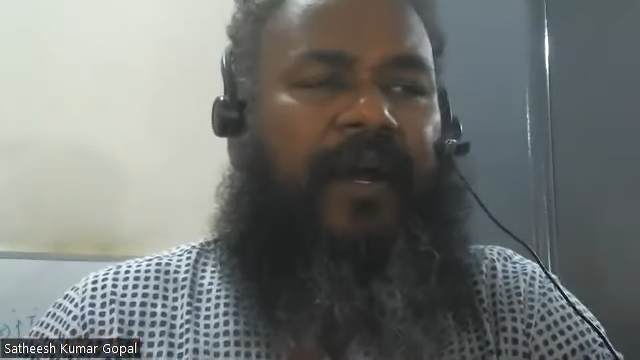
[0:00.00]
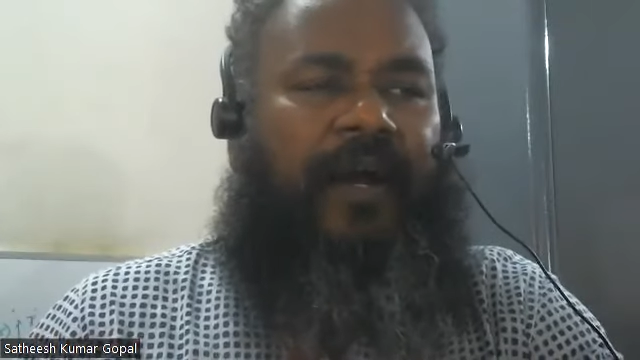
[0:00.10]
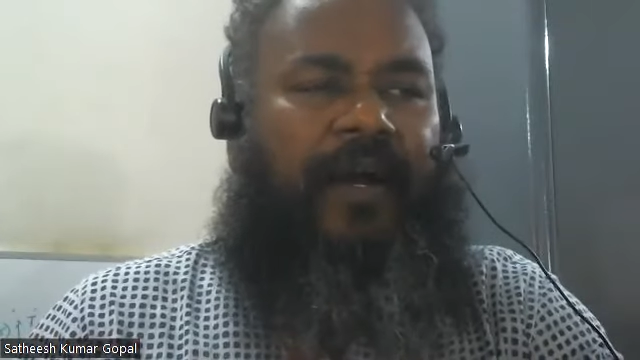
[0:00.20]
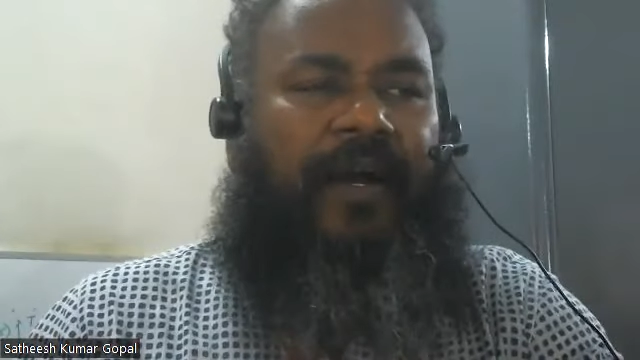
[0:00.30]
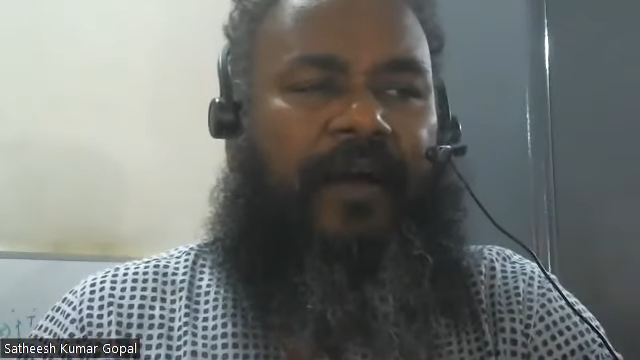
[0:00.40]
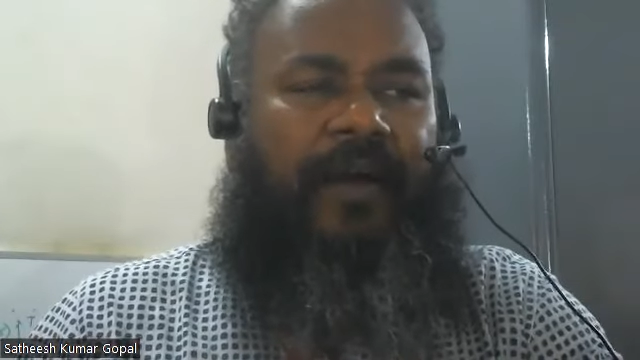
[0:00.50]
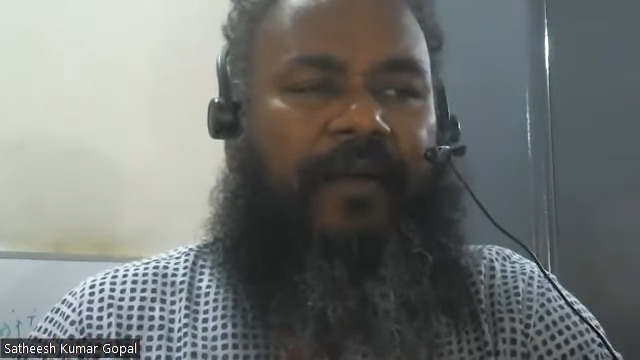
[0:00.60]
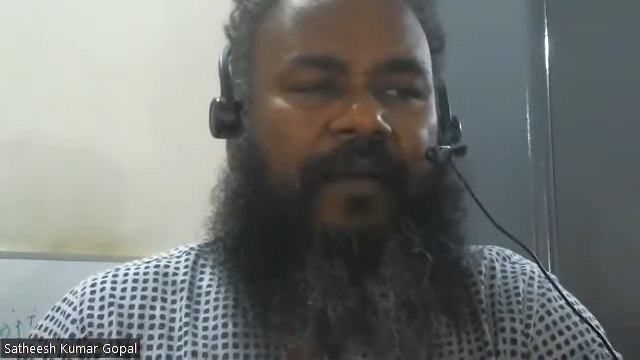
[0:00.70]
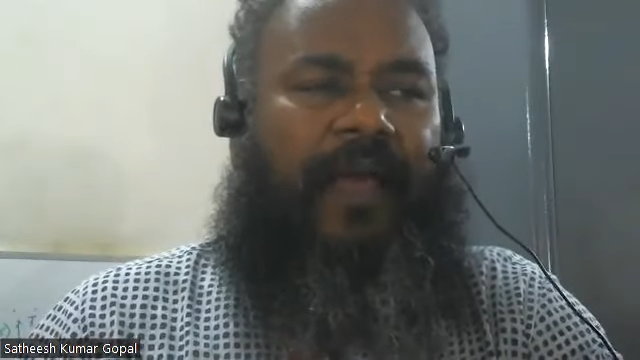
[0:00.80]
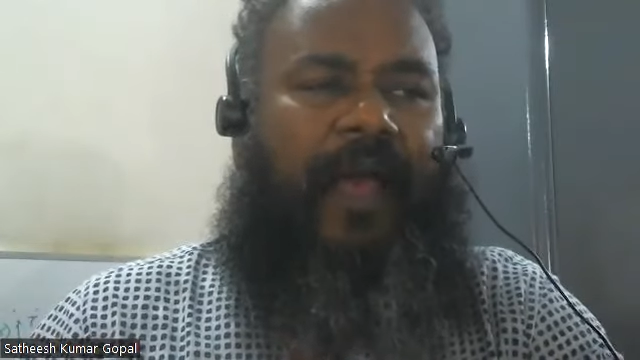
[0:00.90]

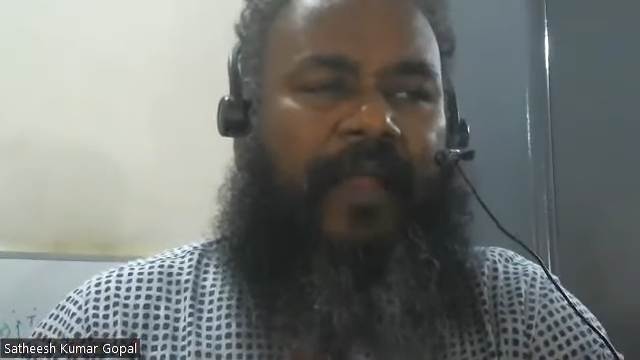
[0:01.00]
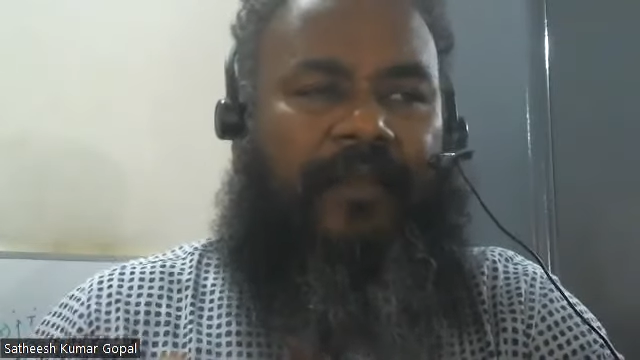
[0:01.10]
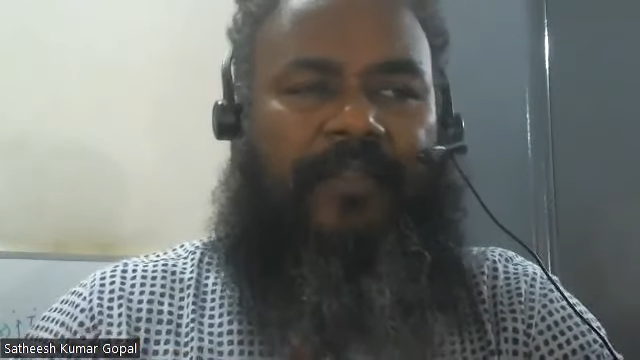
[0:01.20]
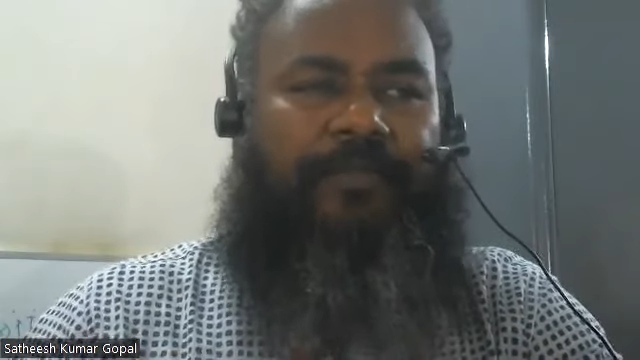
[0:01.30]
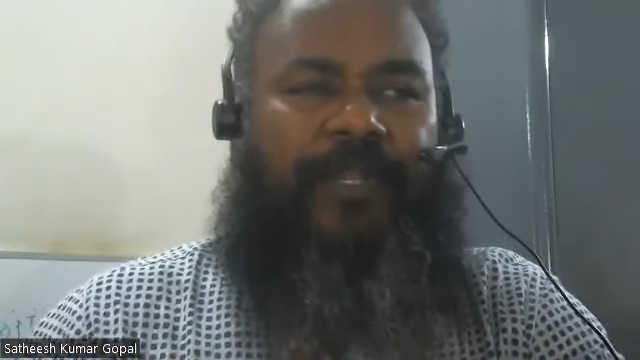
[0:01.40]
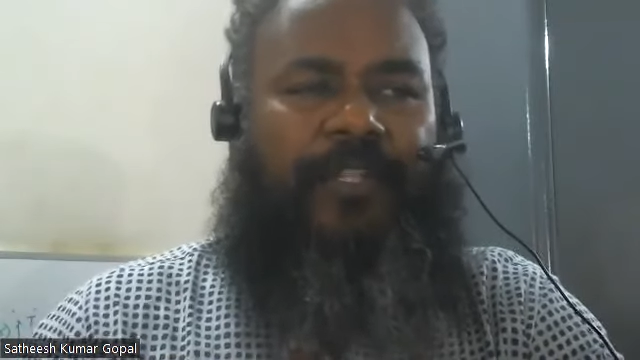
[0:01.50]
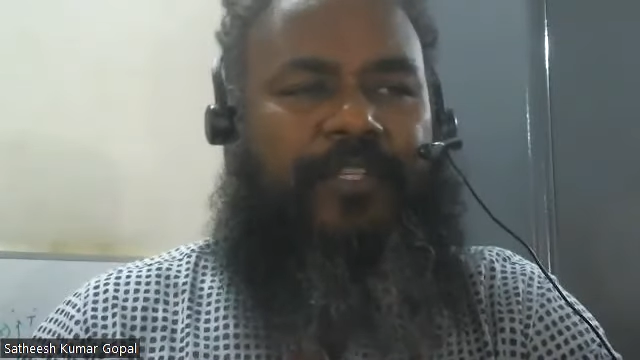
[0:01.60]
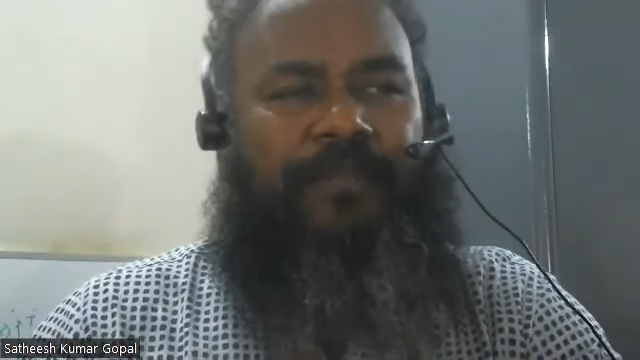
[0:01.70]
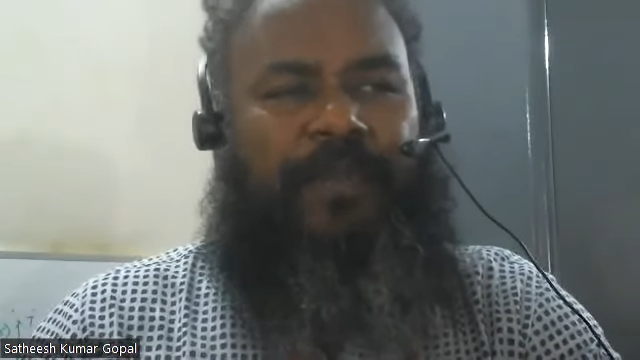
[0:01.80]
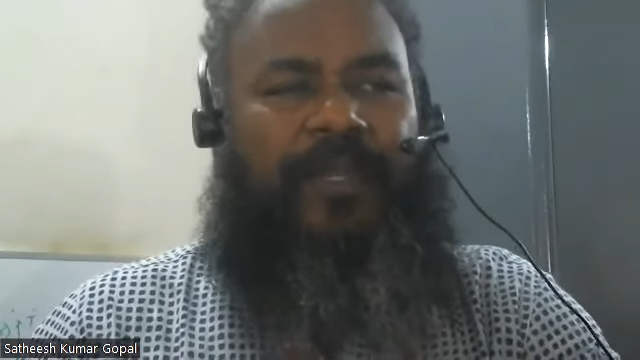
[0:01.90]
and the
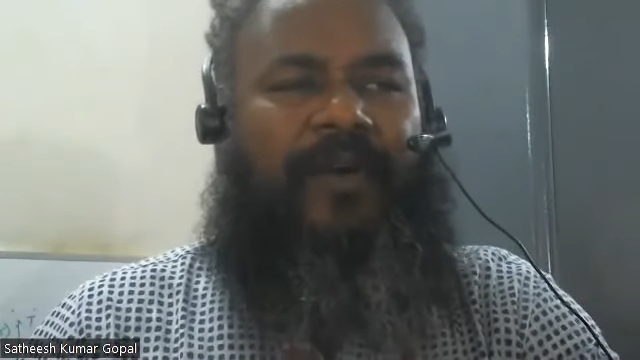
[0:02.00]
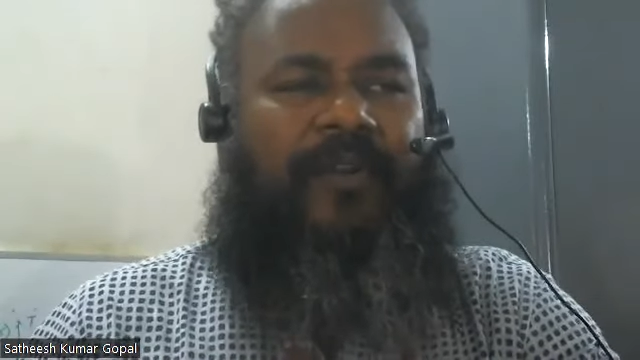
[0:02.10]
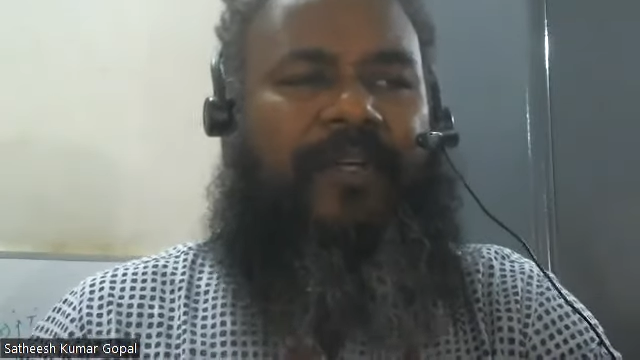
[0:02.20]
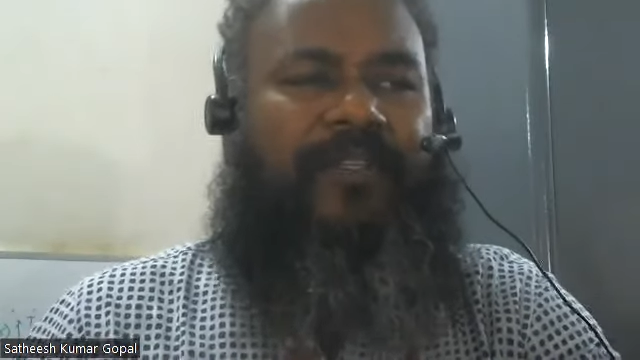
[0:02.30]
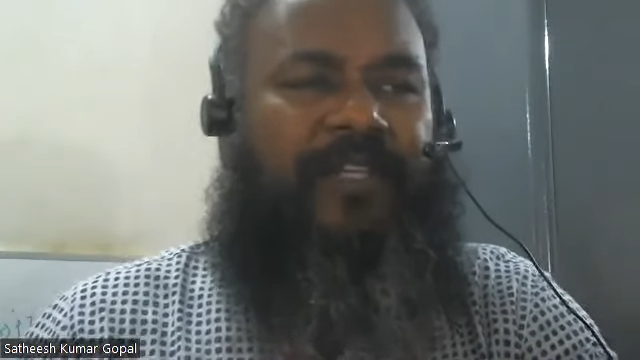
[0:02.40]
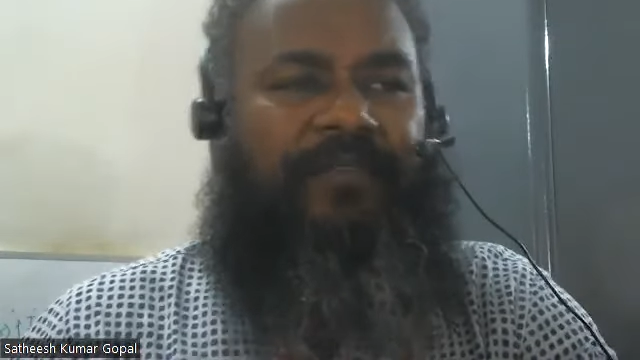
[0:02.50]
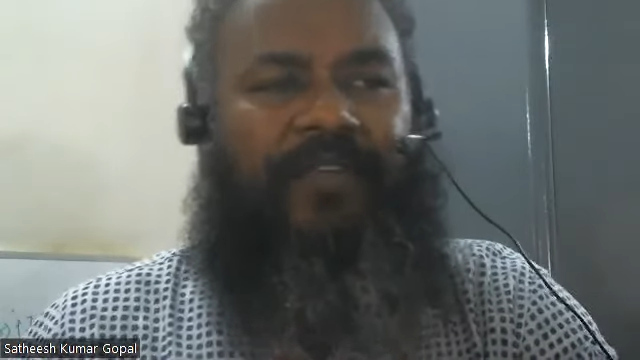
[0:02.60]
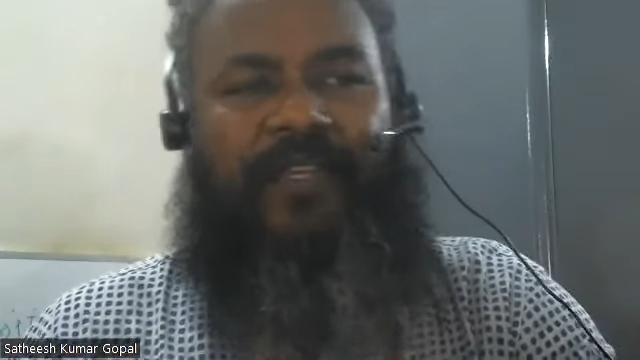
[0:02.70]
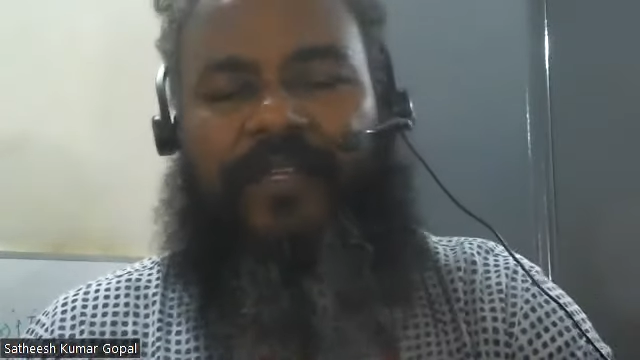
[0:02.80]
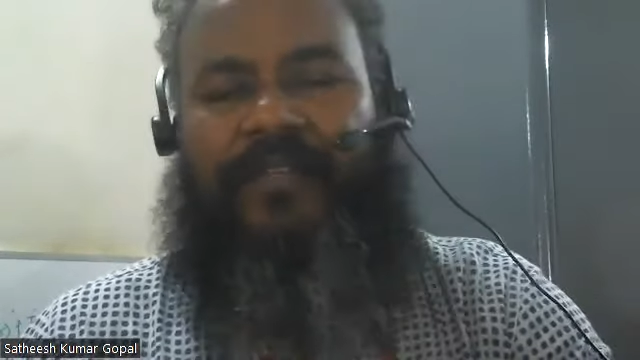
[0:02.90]
principal, Dr.
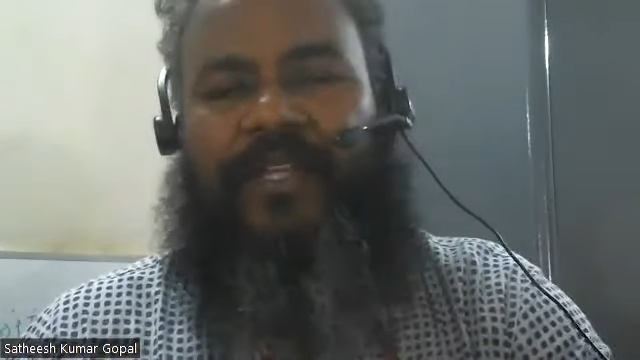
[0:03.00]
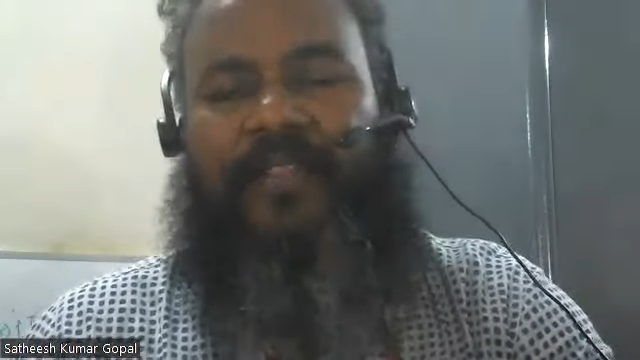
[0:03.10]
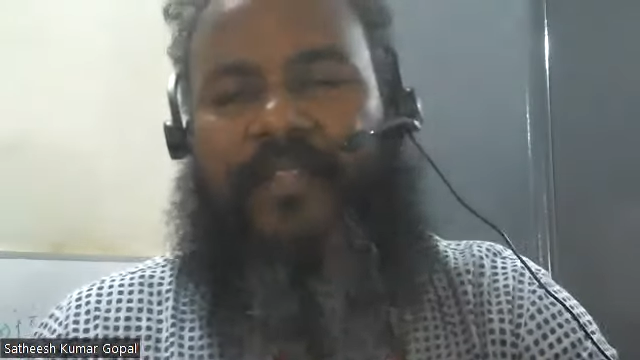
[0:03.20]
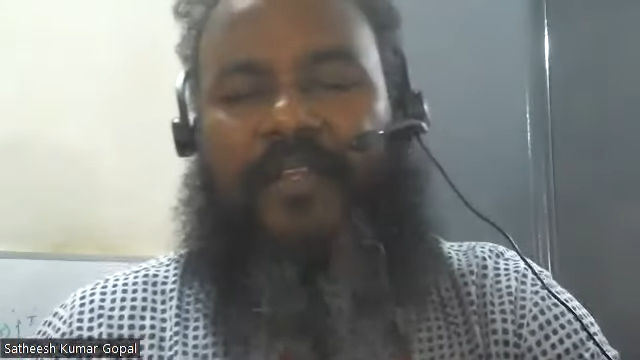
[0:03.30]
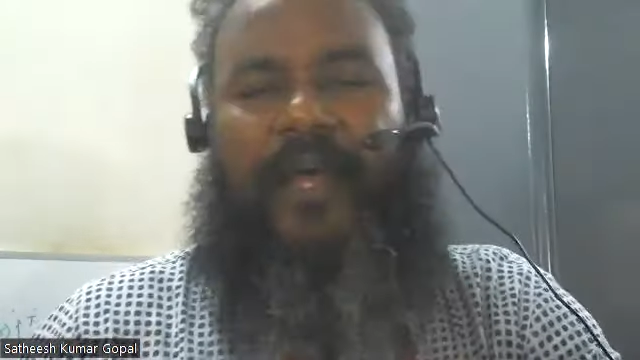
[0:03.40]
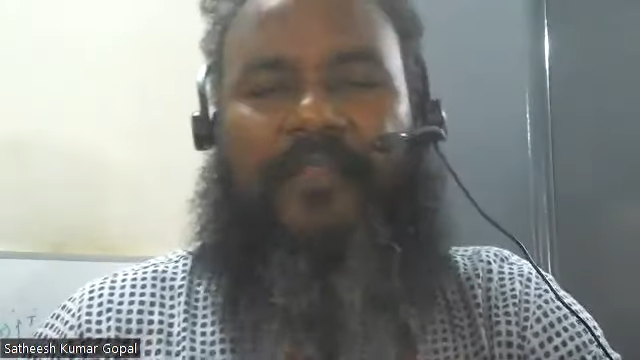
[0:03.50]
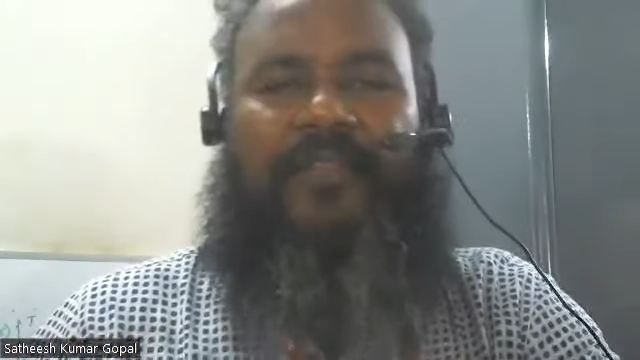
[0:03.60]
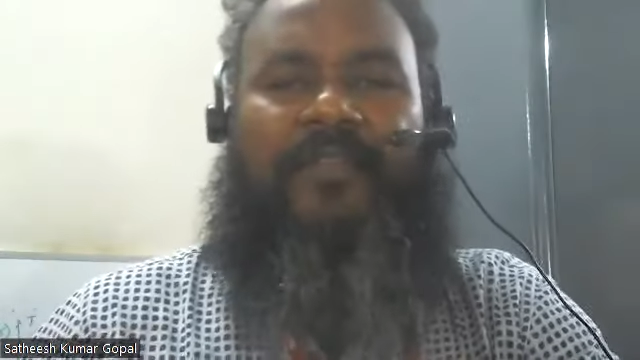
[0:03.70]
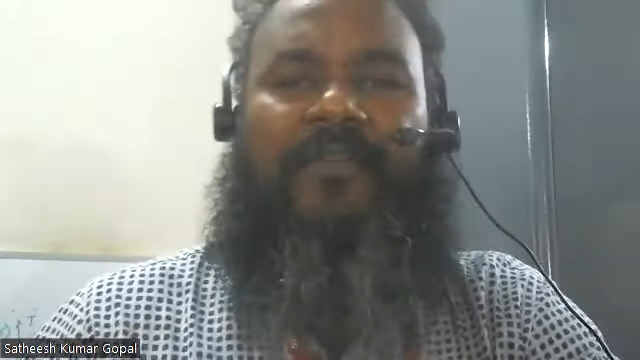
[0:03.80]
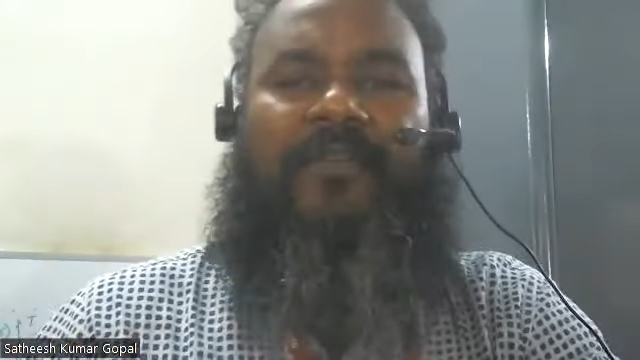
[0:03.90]
C.V.
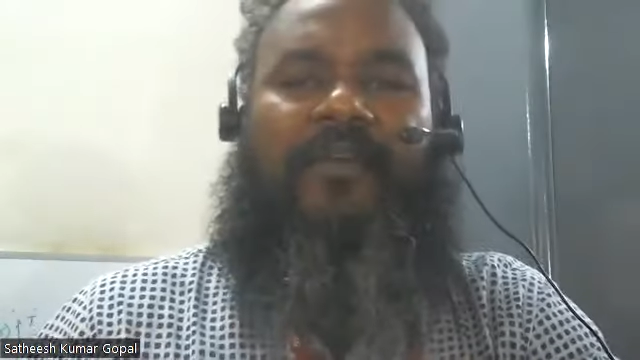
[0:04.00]
Senthilnathan,